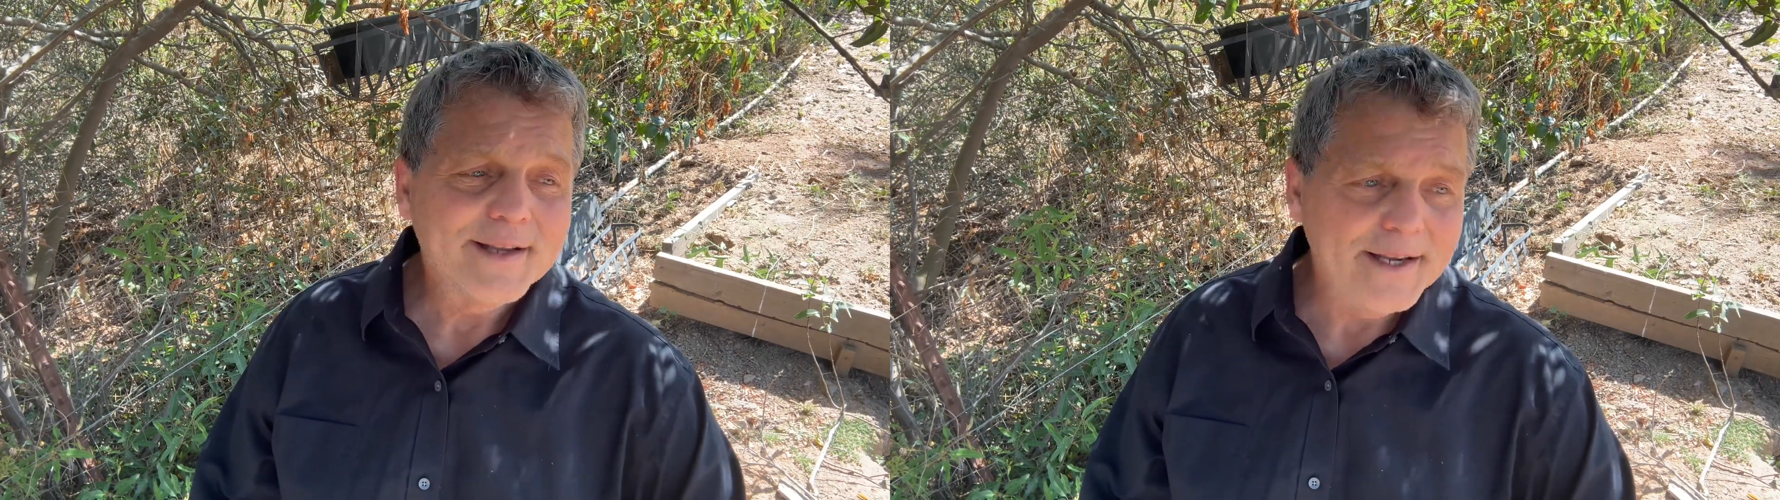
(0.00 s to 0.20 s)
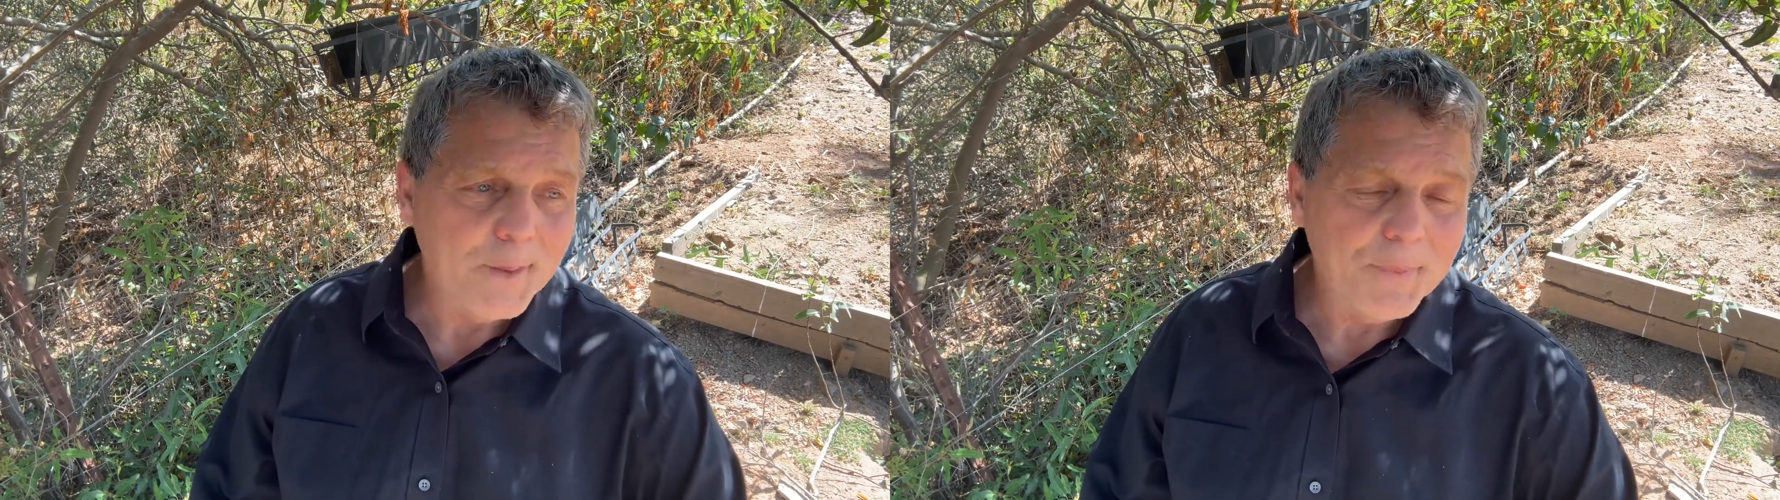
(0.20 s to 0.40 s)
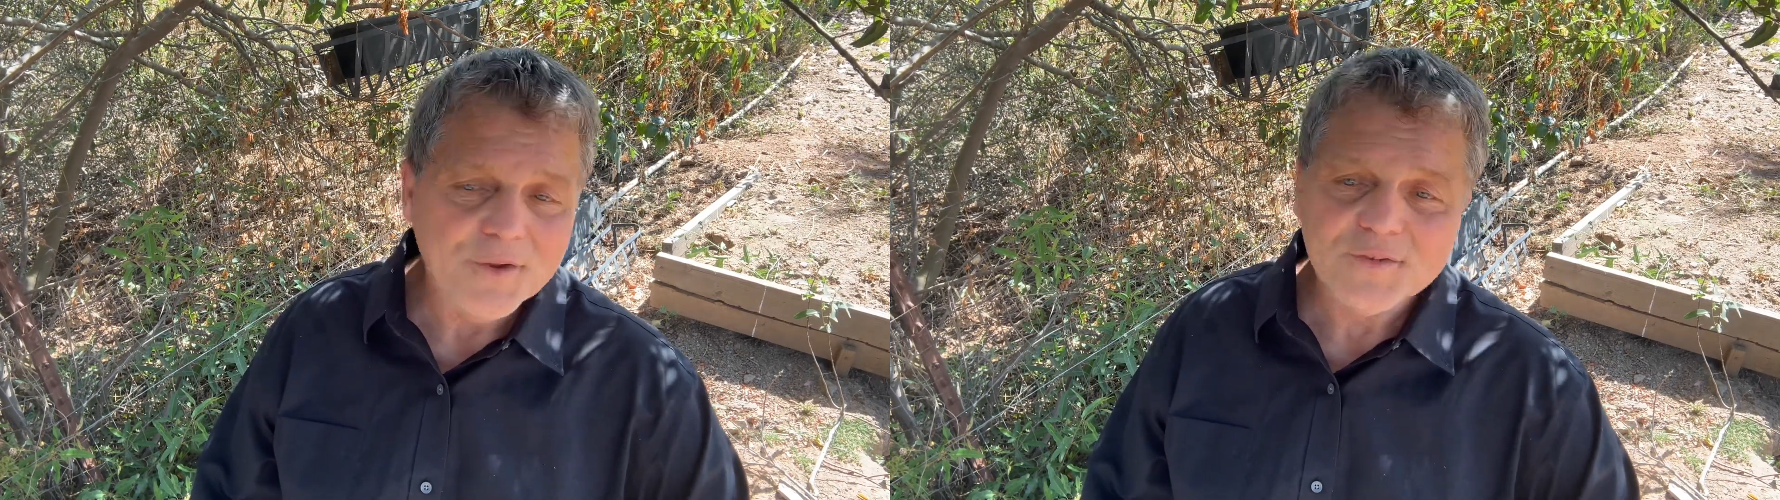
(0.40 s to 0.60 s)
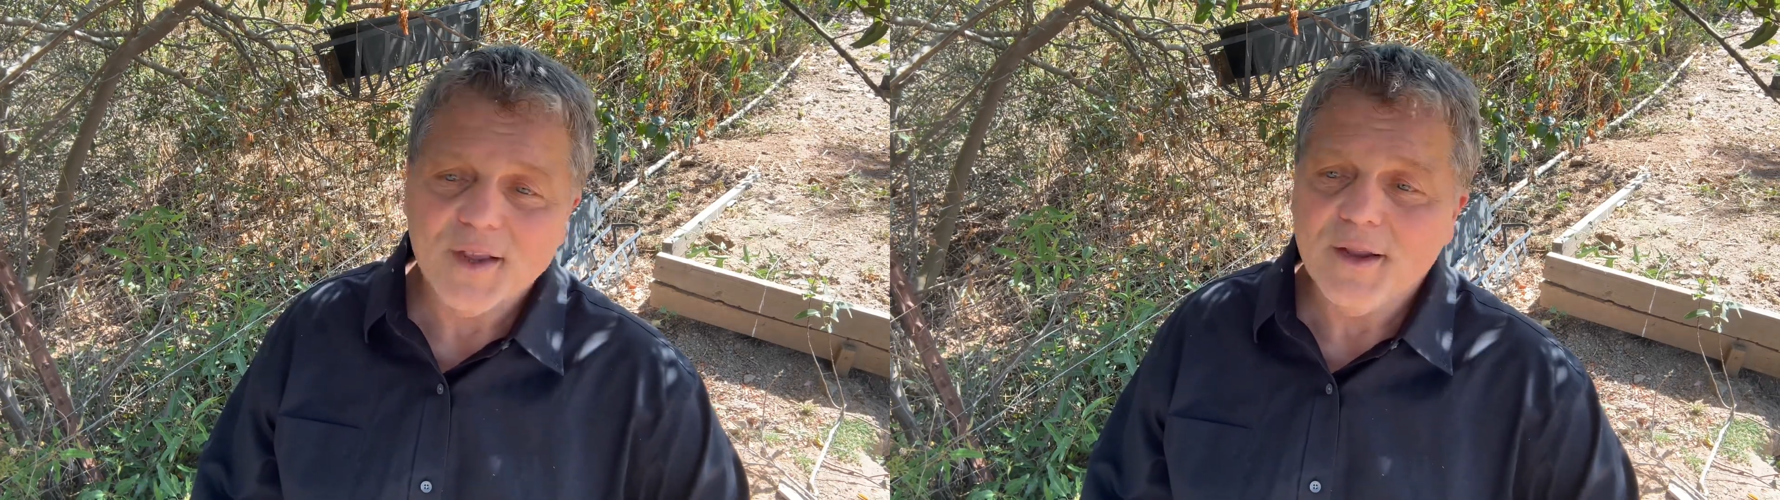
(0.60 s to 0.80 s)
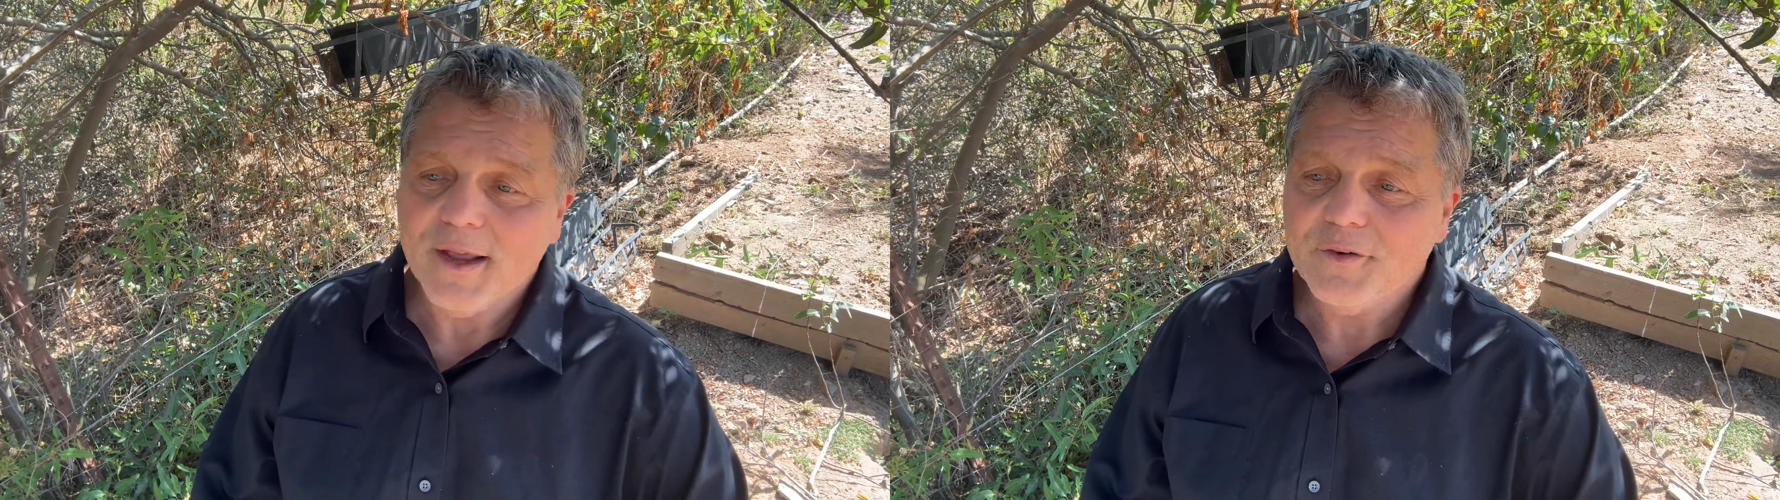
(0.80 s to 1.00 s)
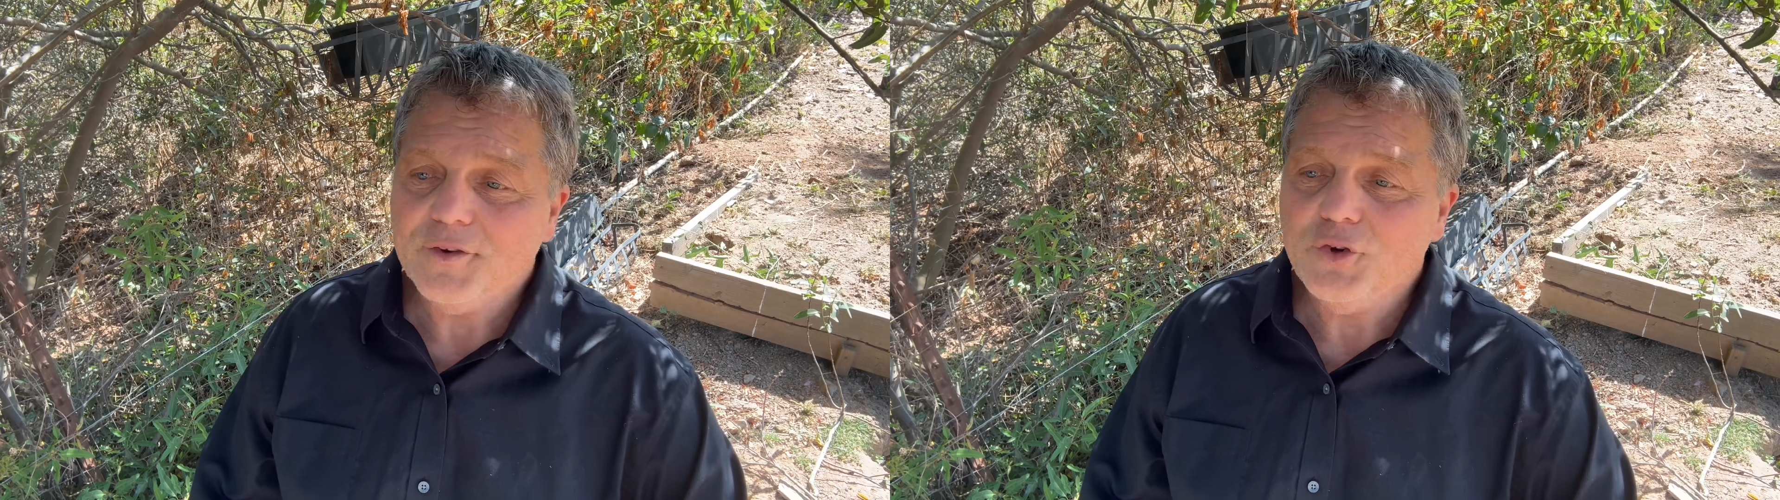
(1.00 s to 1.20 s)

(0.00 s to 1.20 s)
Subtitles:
guppies, and